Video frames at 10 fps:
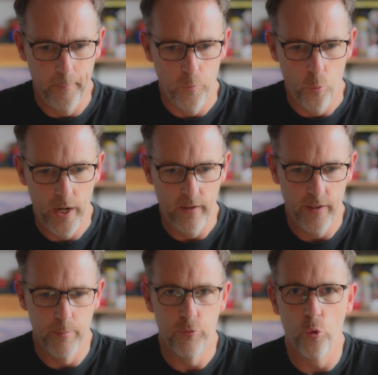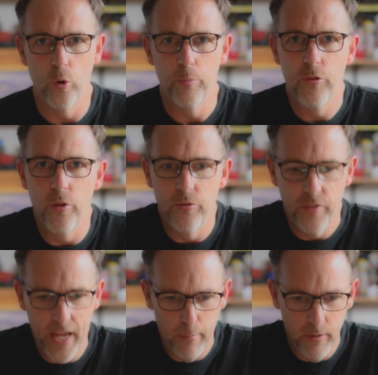while it absorbs those
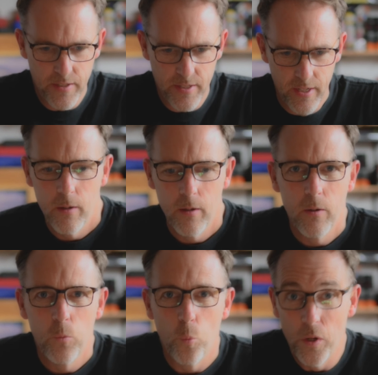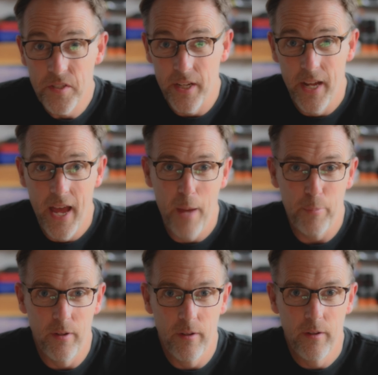tablets. What's gonna
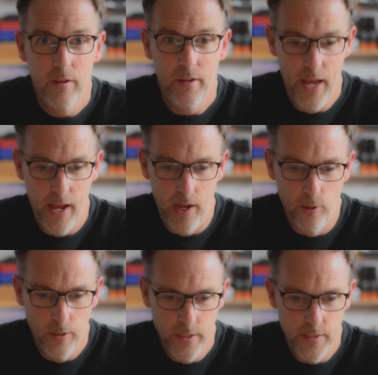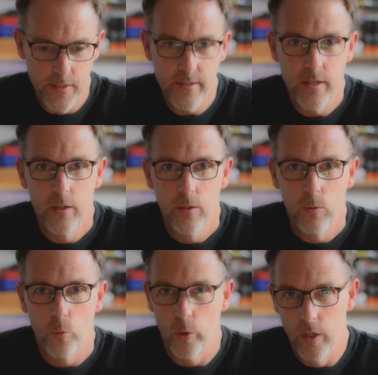happen now is
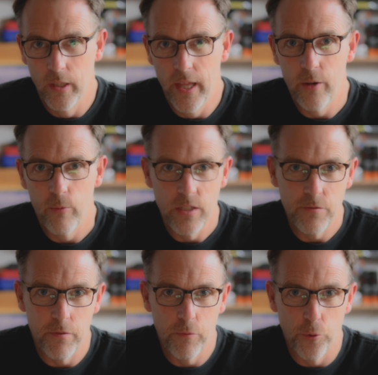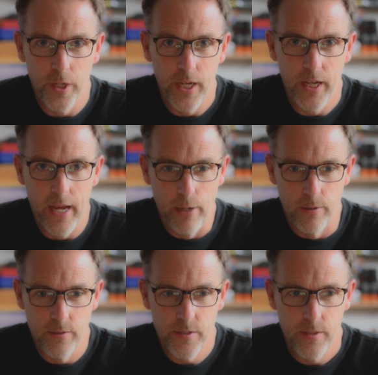we're gonna let it rest for 48
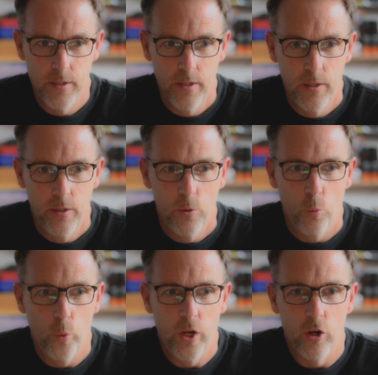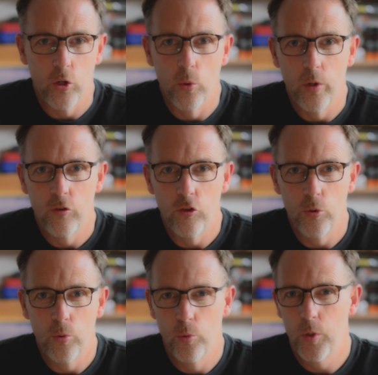hours. We are going
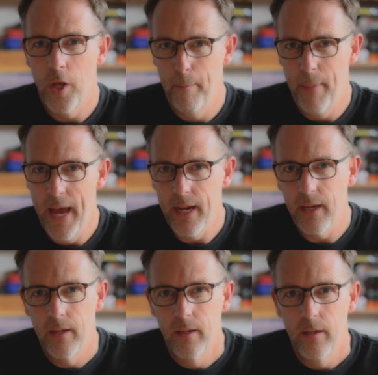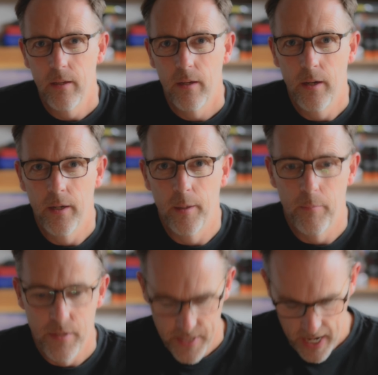to come back,
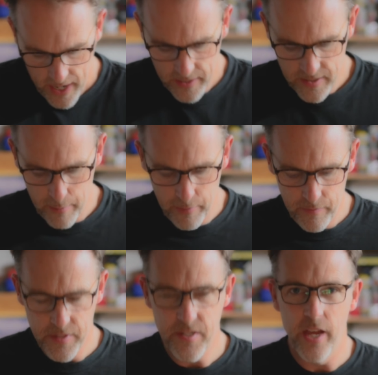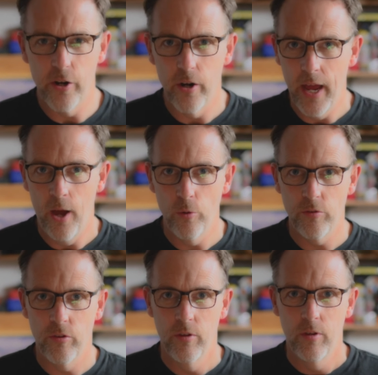take some of the cider
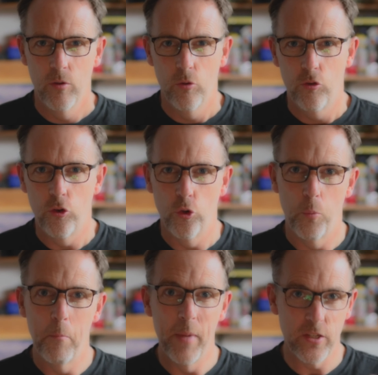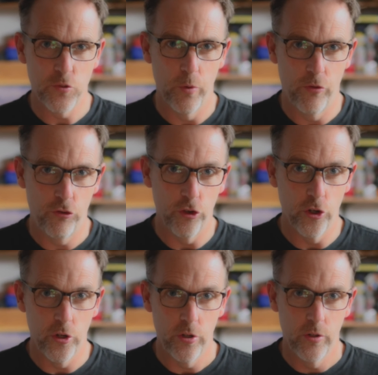out to mix with
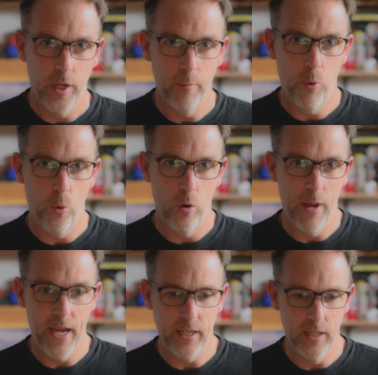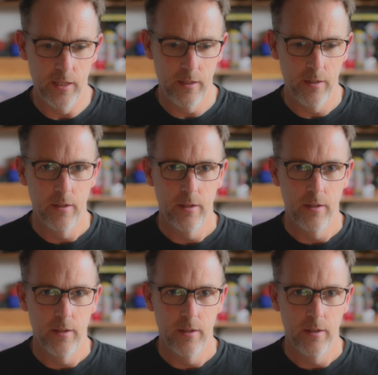sugar and pour back in,